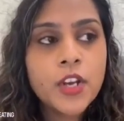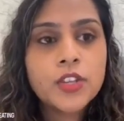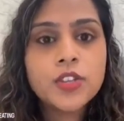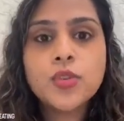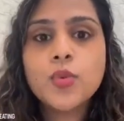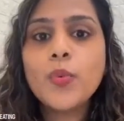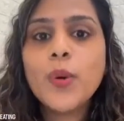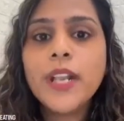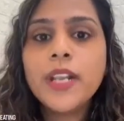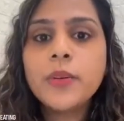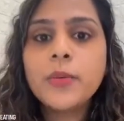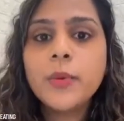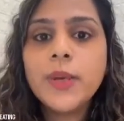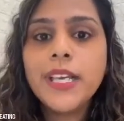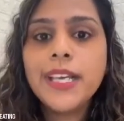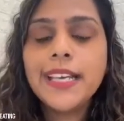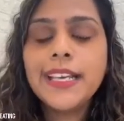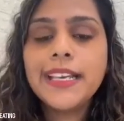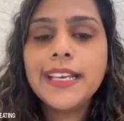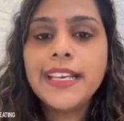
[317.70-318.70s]
So when
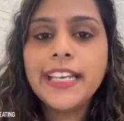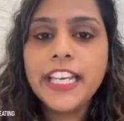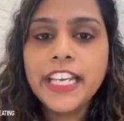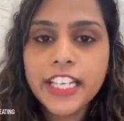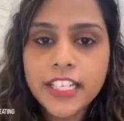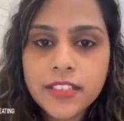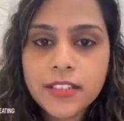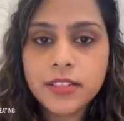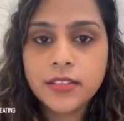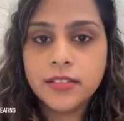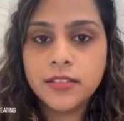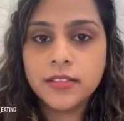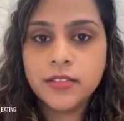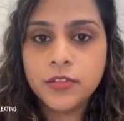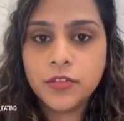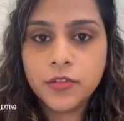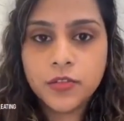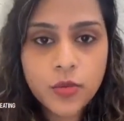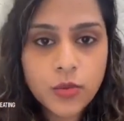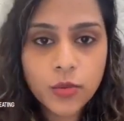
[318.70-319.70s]
we eat
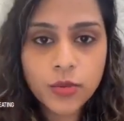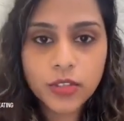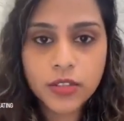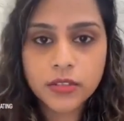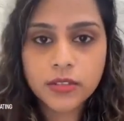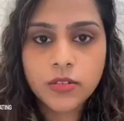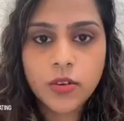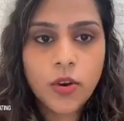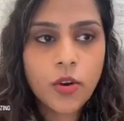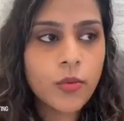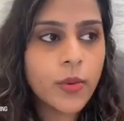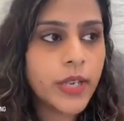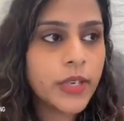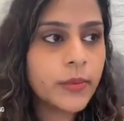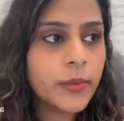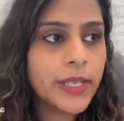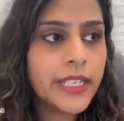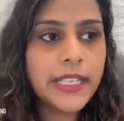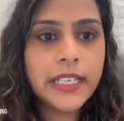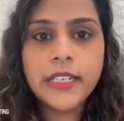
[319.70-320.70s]
food or
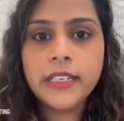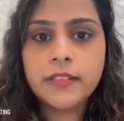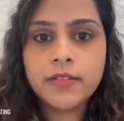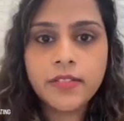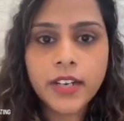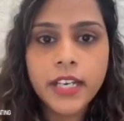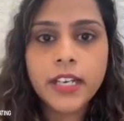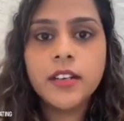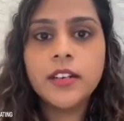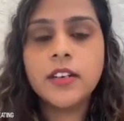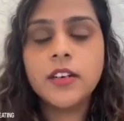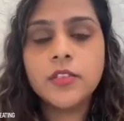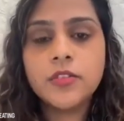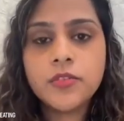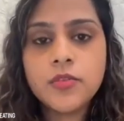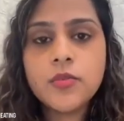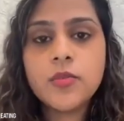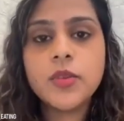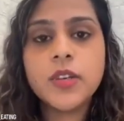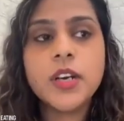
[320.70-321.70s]
when we eat regular
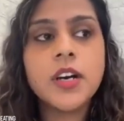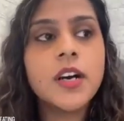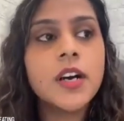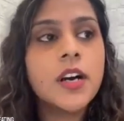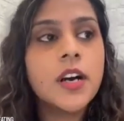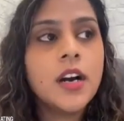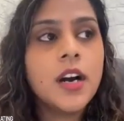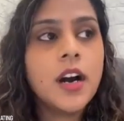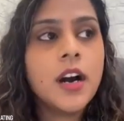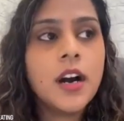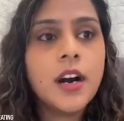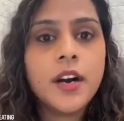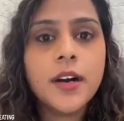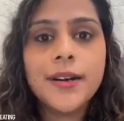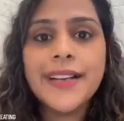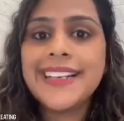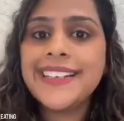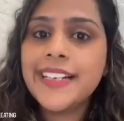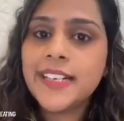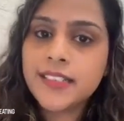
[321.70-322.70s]
food,
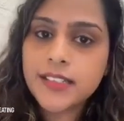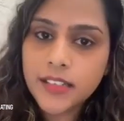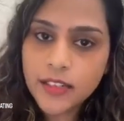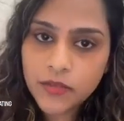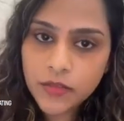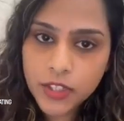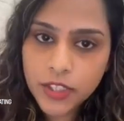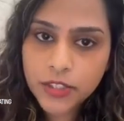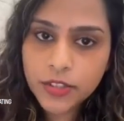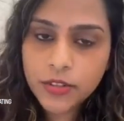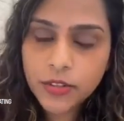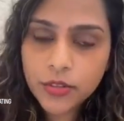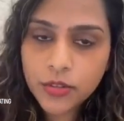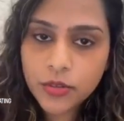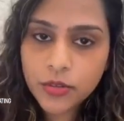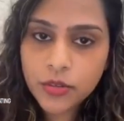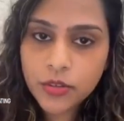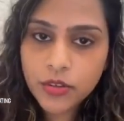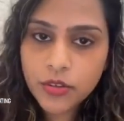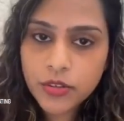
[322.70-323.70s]
it gets converted to
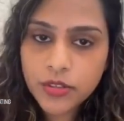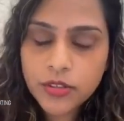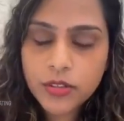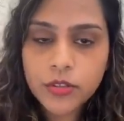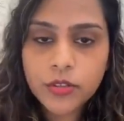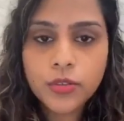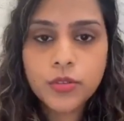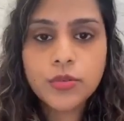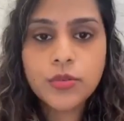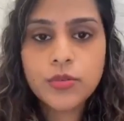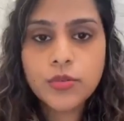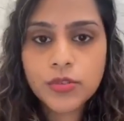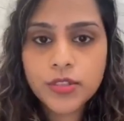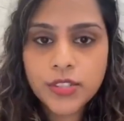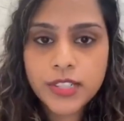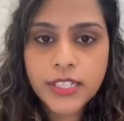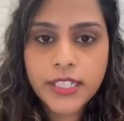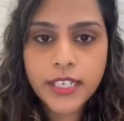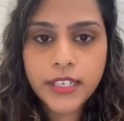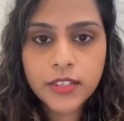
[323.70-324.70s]
glucose. Glucose
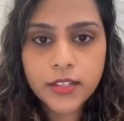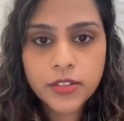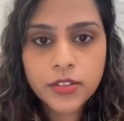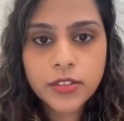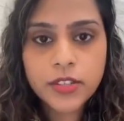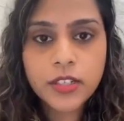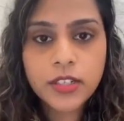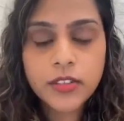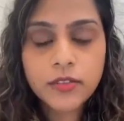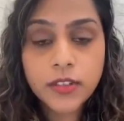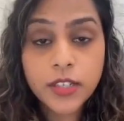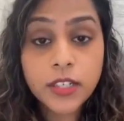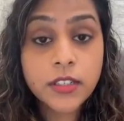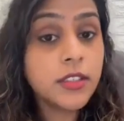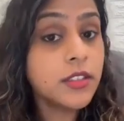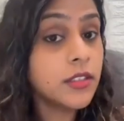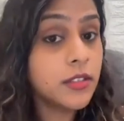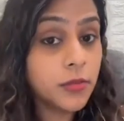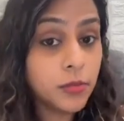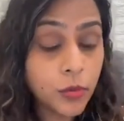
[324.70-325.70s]
is taken to the liver.
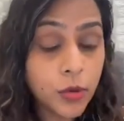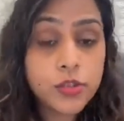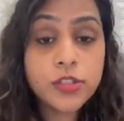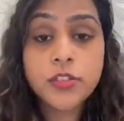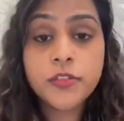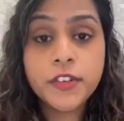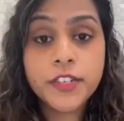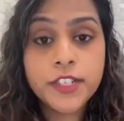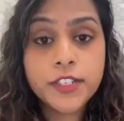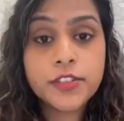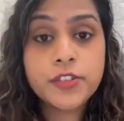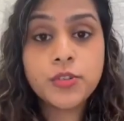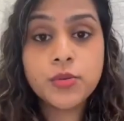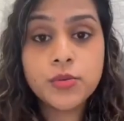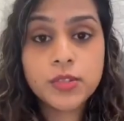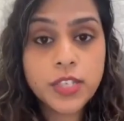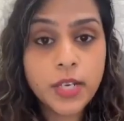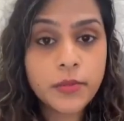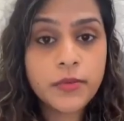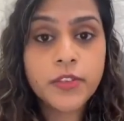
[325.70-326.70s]
Most of it is
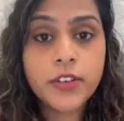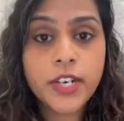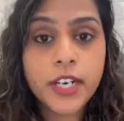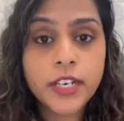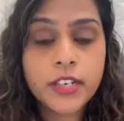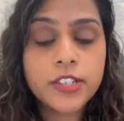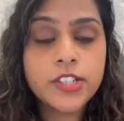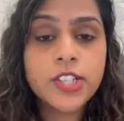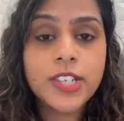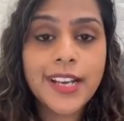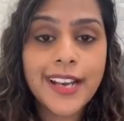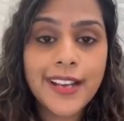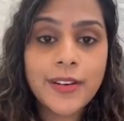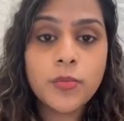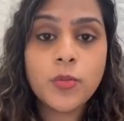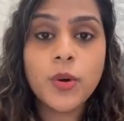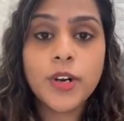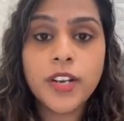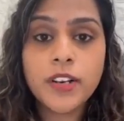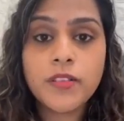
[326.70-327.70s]
used up for energy,
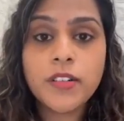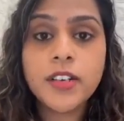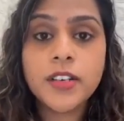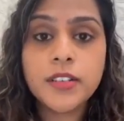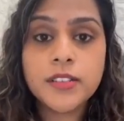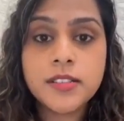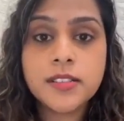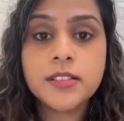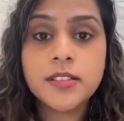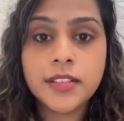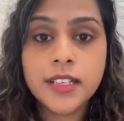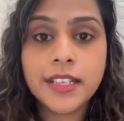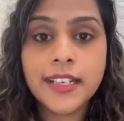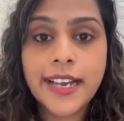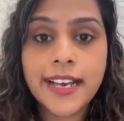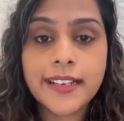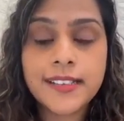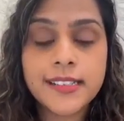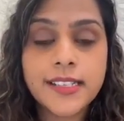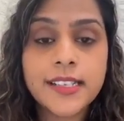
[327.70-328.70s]
and whatever is in
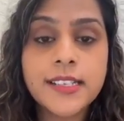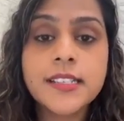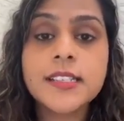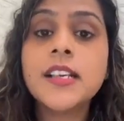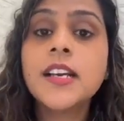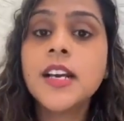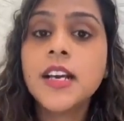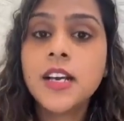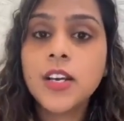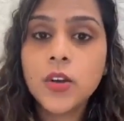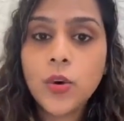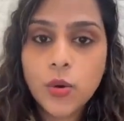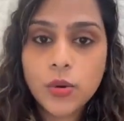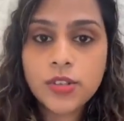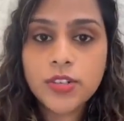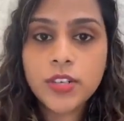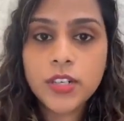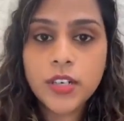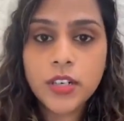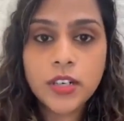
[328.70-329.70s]
excess
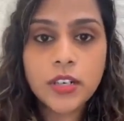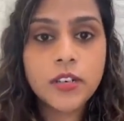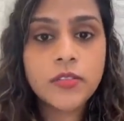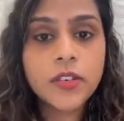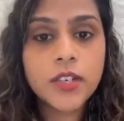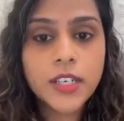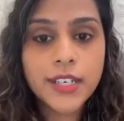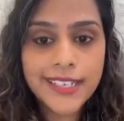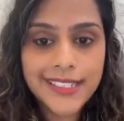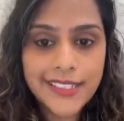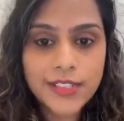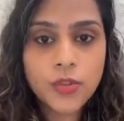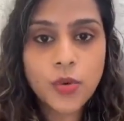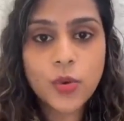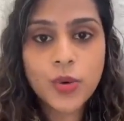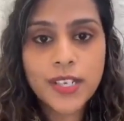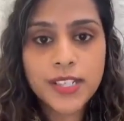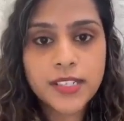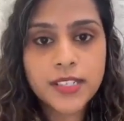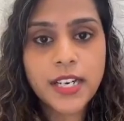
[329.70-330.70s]
goes to the liver. It's
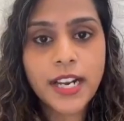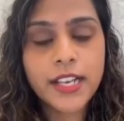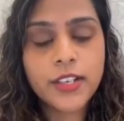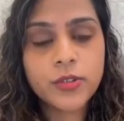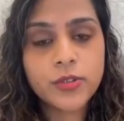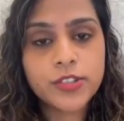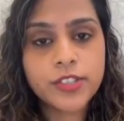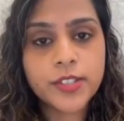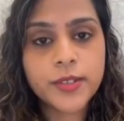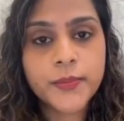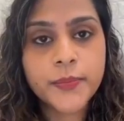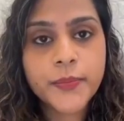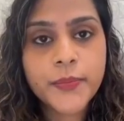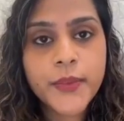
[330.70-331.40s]
stored as glycogen.